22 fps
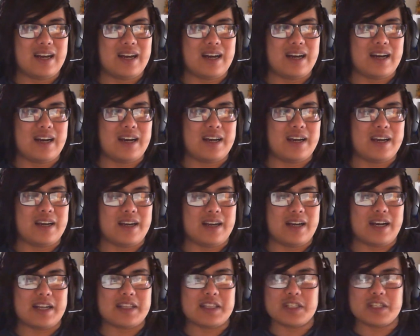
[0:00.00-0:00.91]

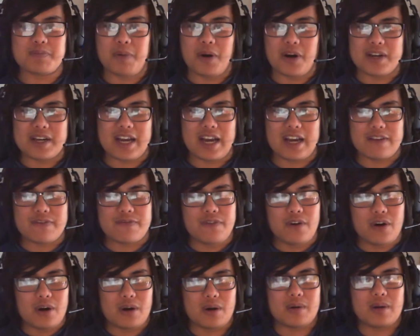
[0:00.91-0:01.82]
At this point, I
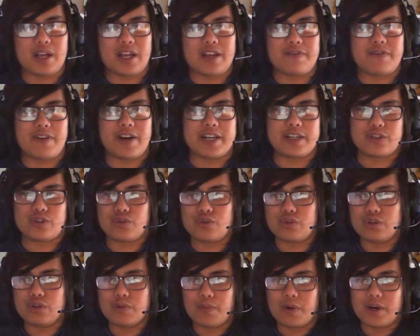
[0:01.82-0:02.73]
thought if I
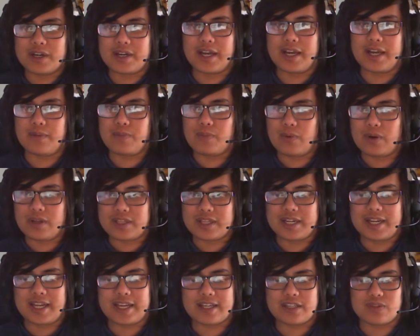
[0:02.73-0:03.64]
drew one and won
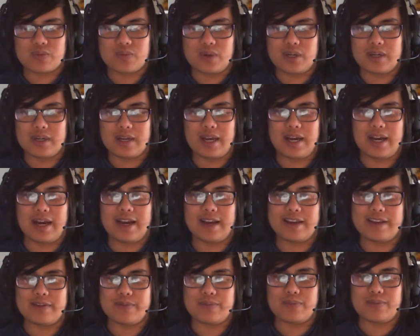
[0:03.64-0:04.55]
the next one,
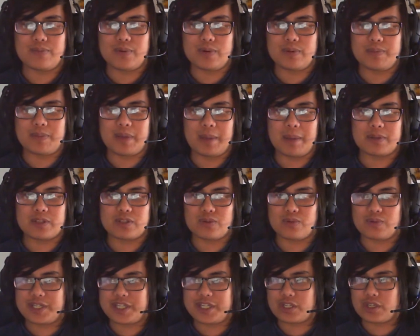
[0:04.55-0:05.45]
I would be able
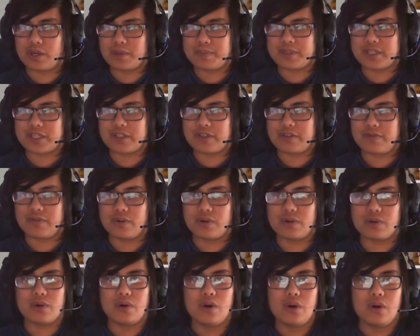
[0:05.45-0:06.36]
to reach top
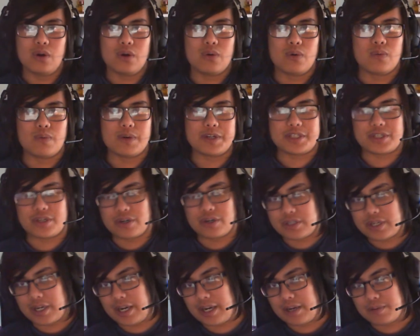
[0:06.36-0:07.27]
64, which
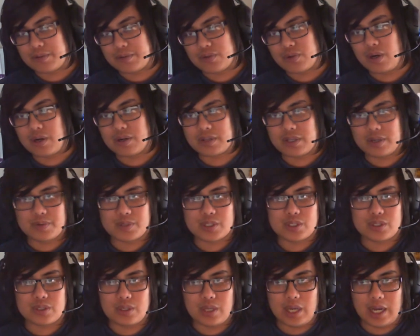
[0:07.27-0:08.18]
turns out I was wrong. There was
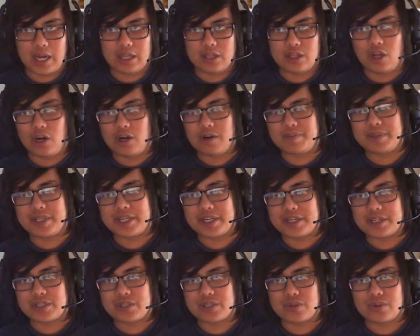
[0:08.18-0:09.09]
a lot of
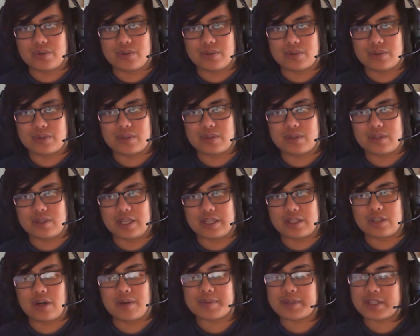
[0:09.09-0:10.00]
players, so the
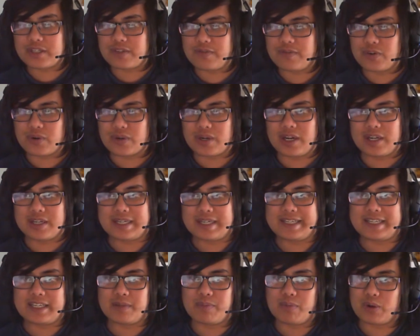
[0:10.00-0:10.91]
top 64 cut
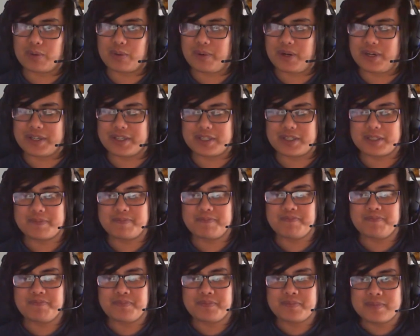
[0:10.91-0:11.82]
needed more points.
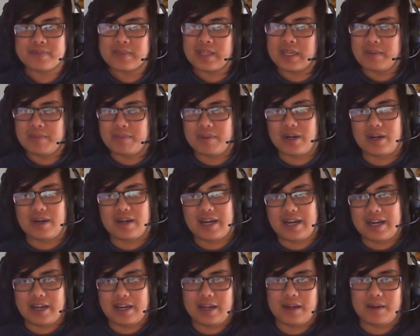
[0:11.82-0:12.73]
But
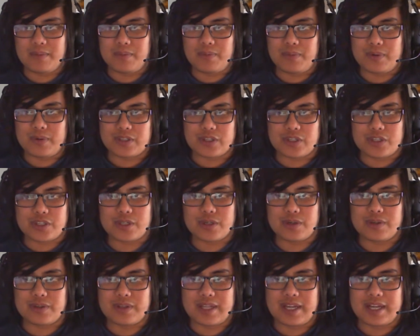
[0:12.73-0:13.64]
I wasn't
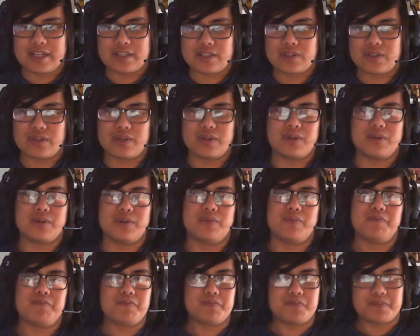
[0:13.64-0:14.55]
sure on that, so
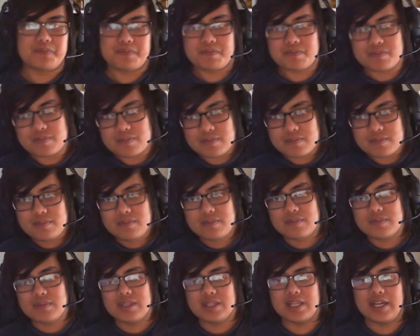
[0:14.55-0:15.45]

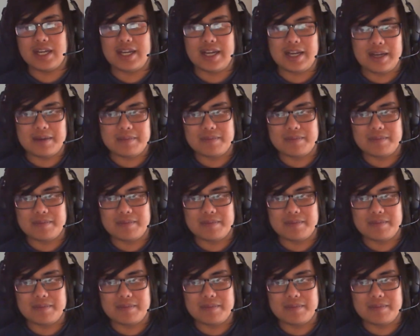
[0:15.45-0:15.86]
I